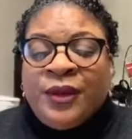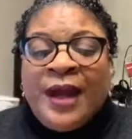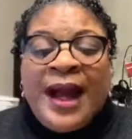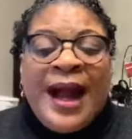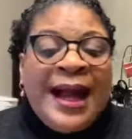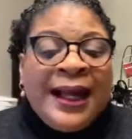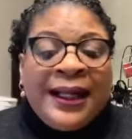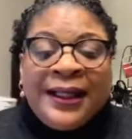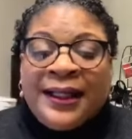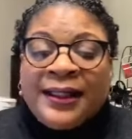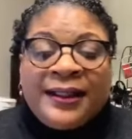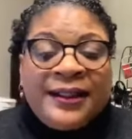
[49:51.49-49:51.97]
I
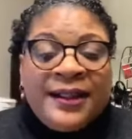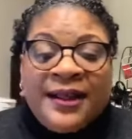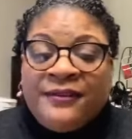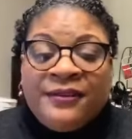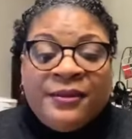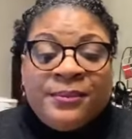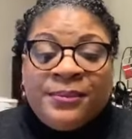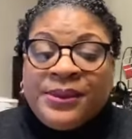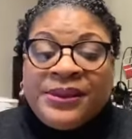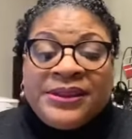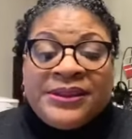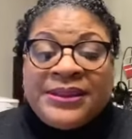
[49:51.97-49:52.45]
can never
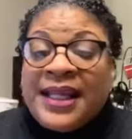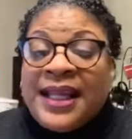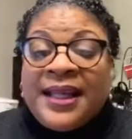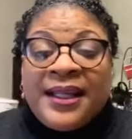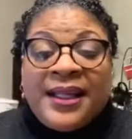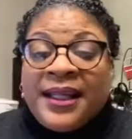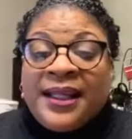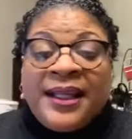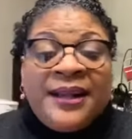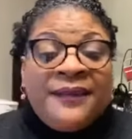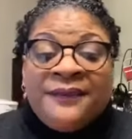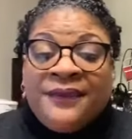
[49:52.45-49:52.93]
be taken
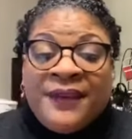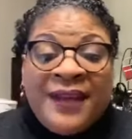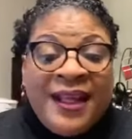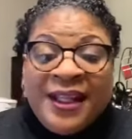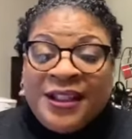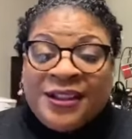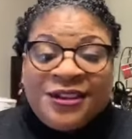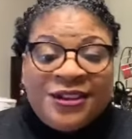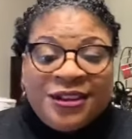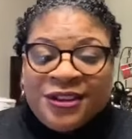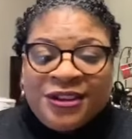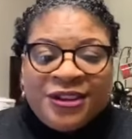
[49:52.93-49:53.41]

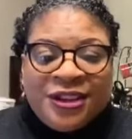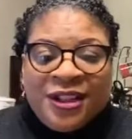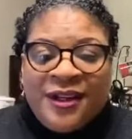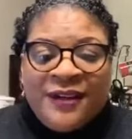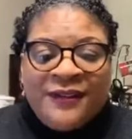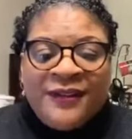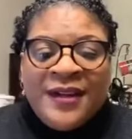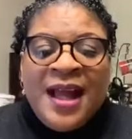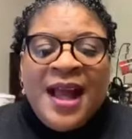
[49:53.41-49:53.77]
advantage of.